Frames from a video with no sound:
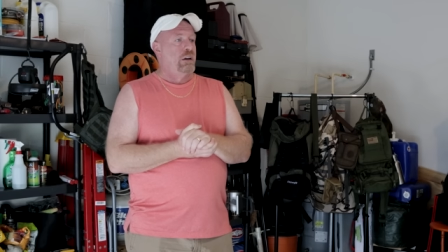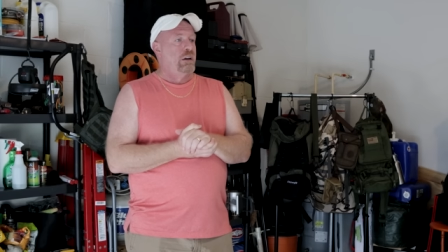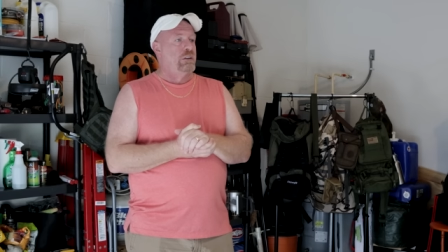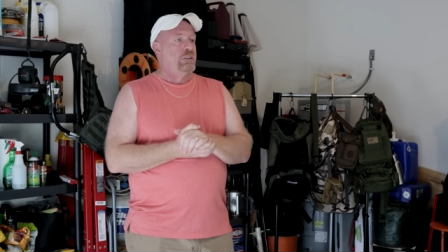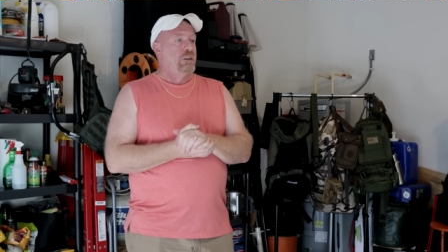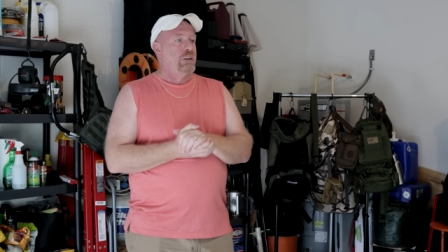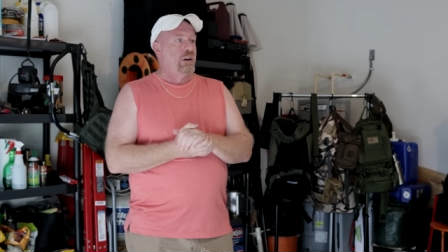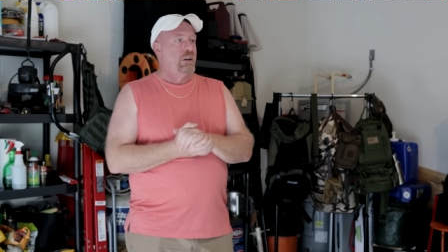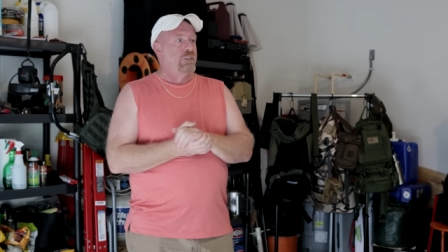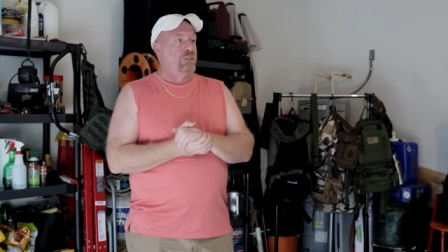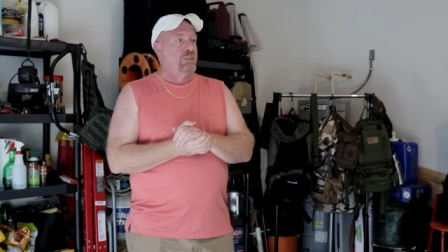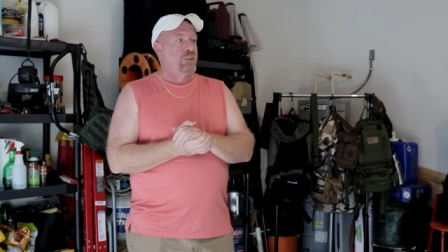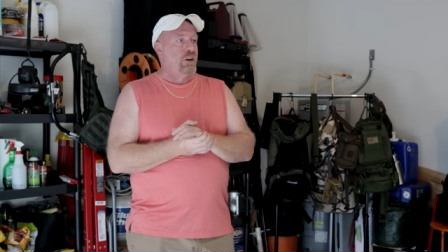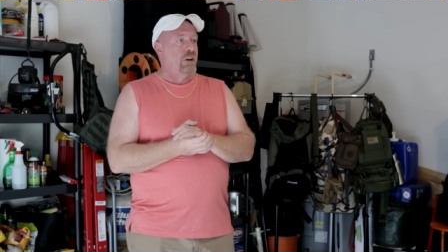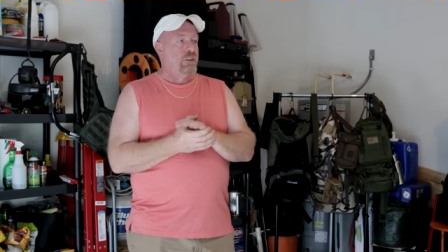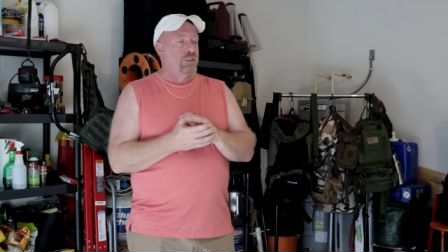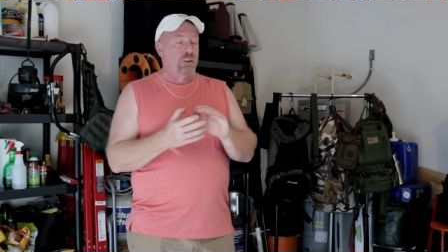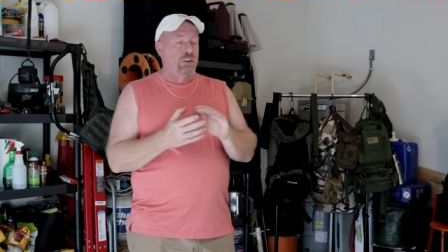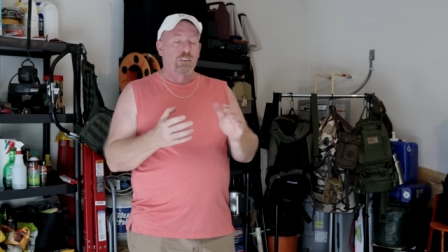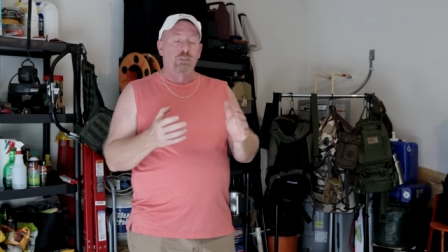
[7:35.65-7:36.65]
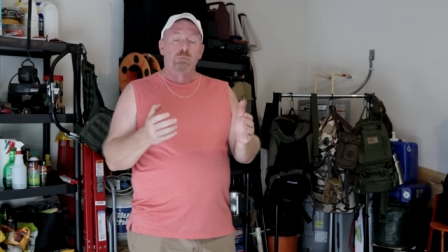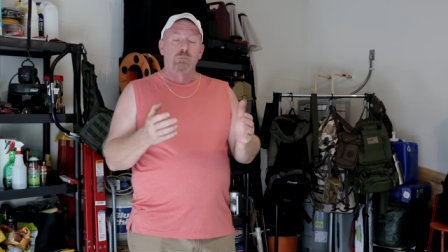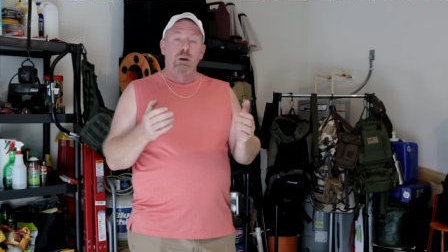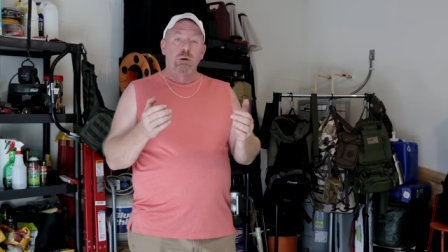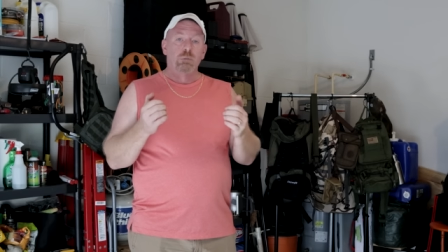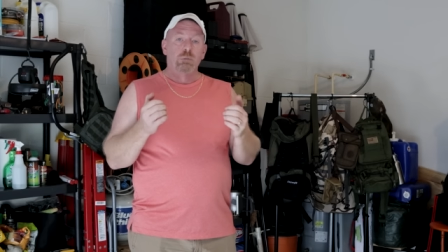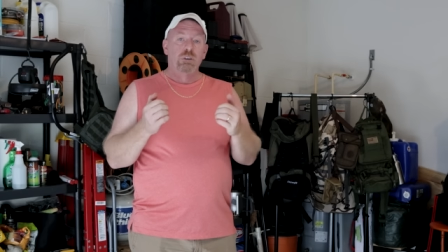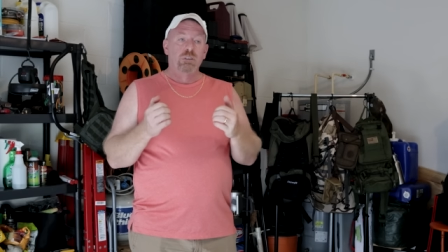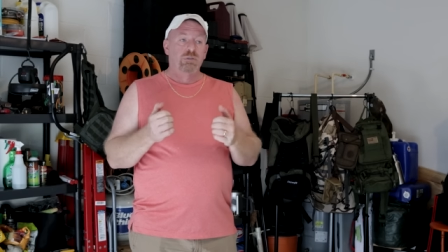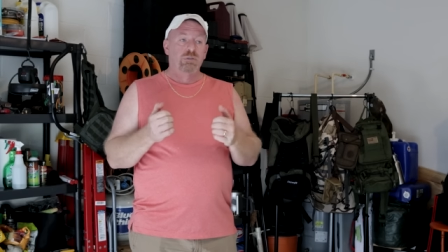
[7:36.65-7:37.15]
it does, it does
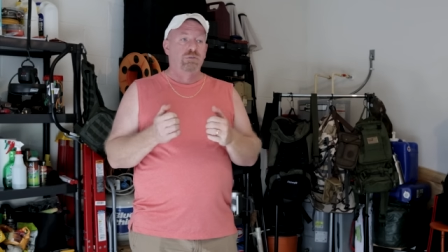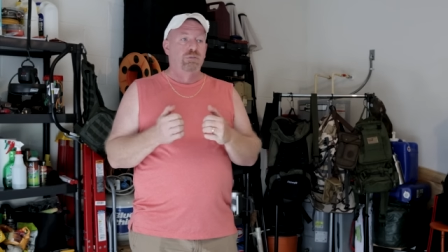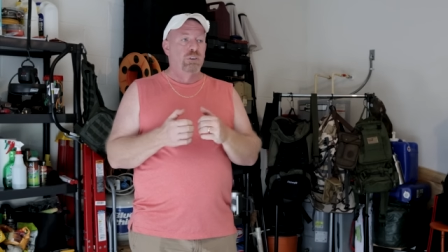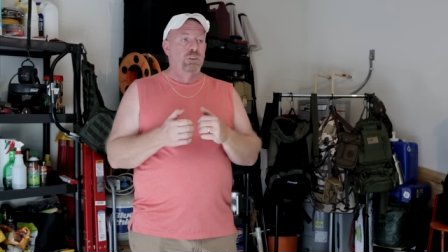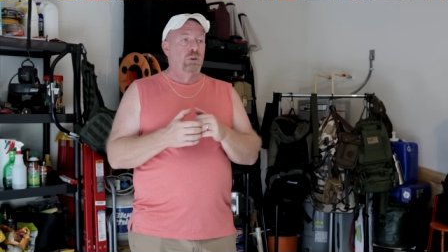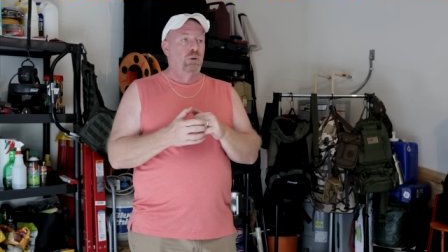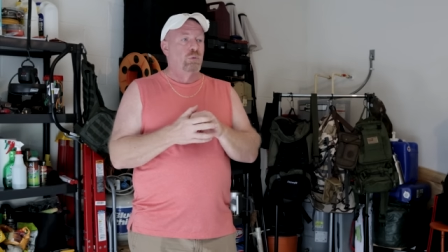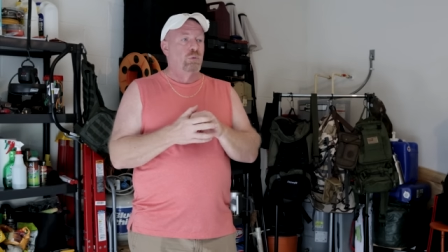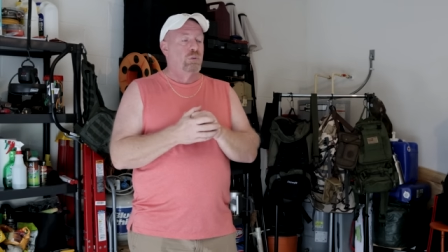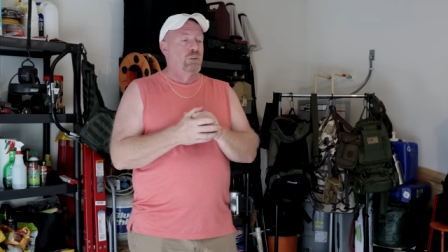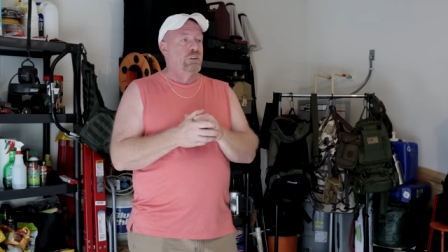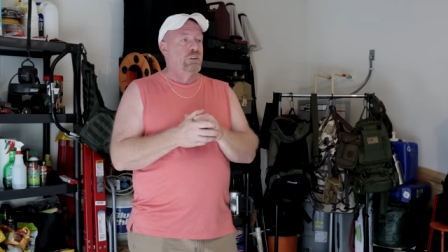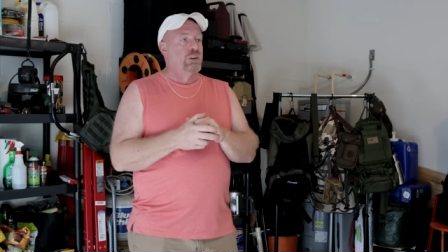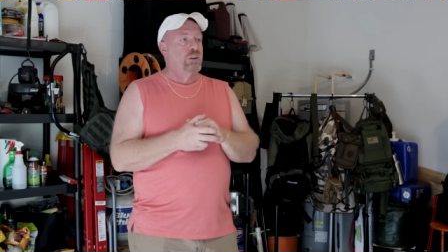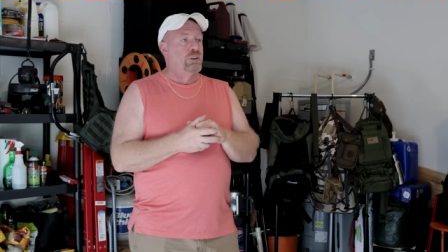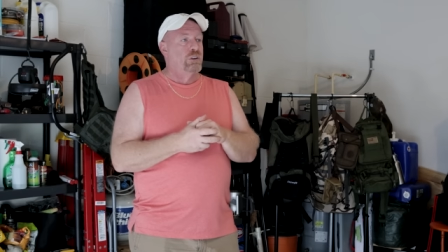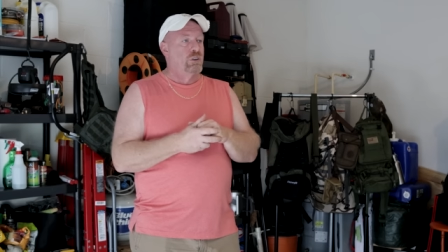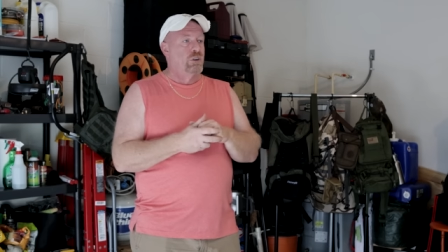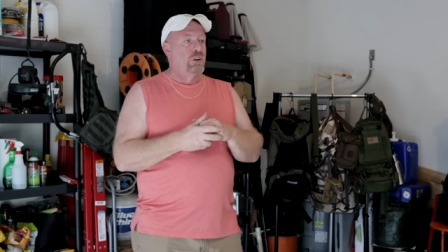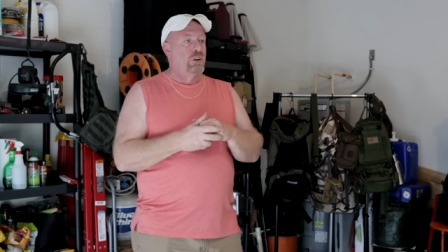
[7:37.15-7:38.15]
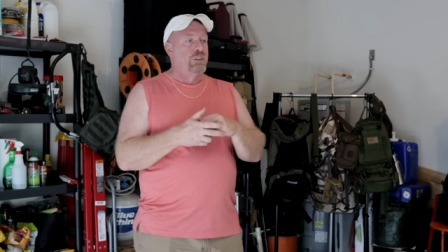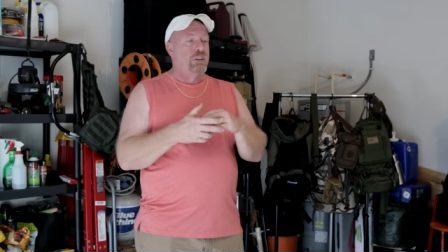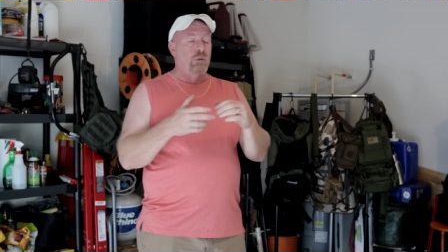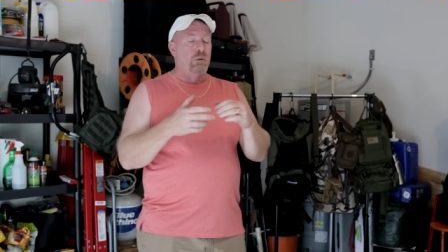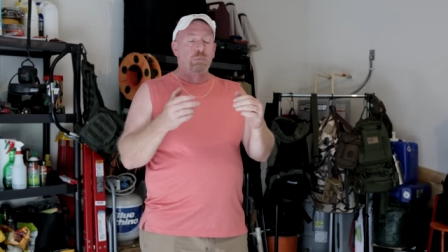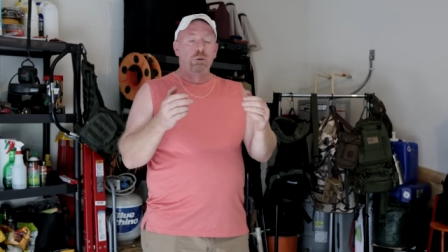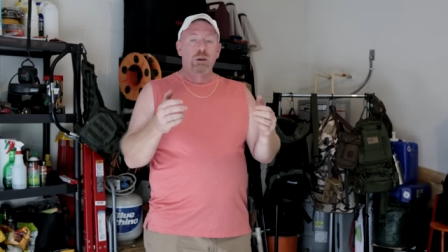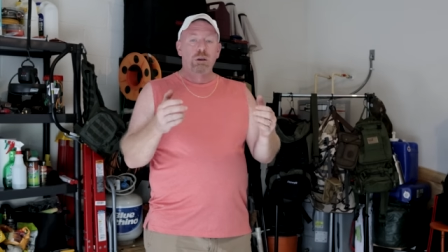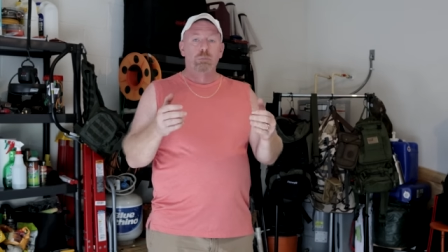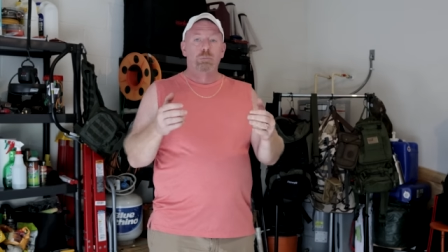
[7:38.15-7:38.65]
make me feel really good
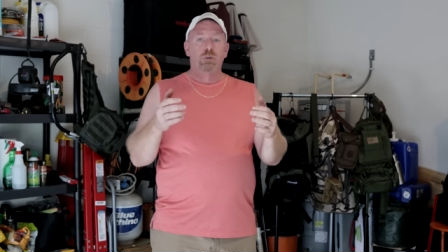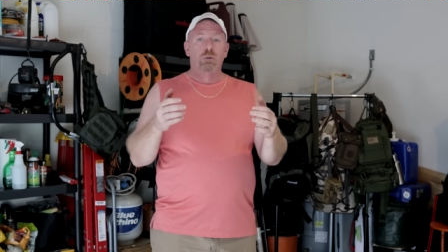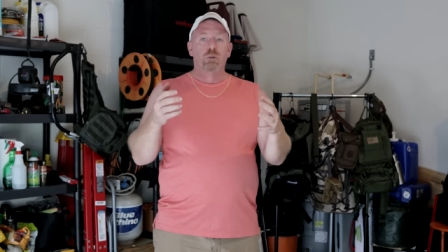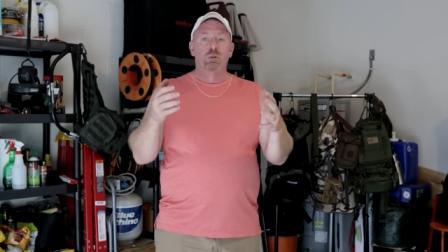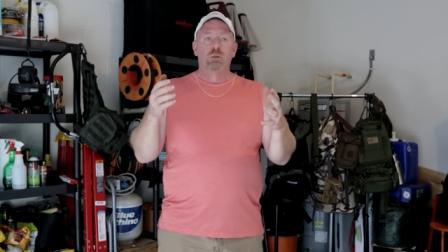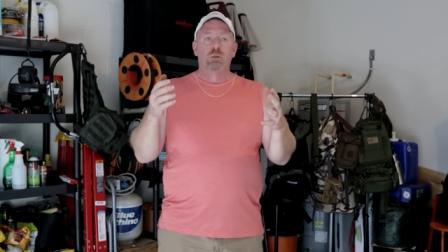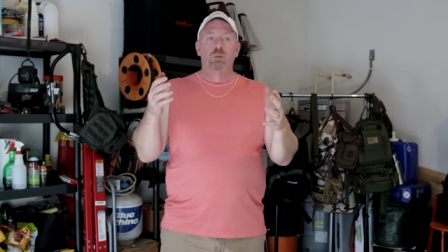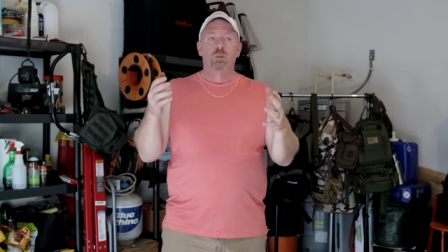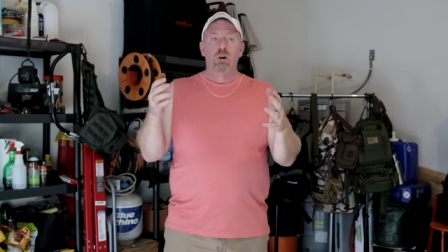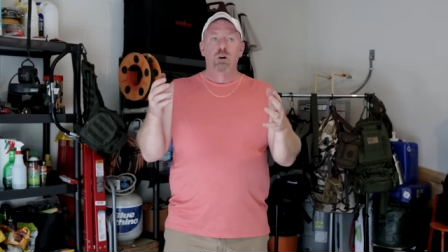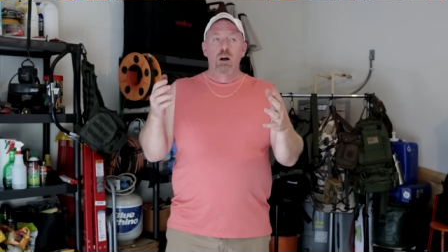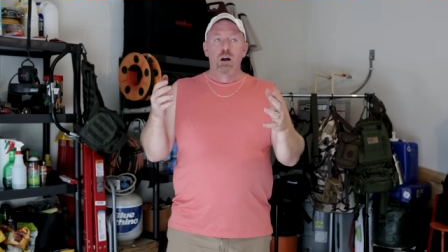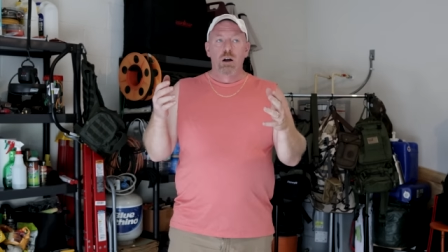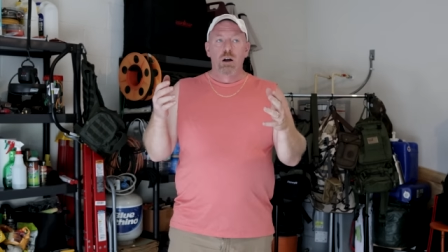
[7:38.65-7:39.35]
that people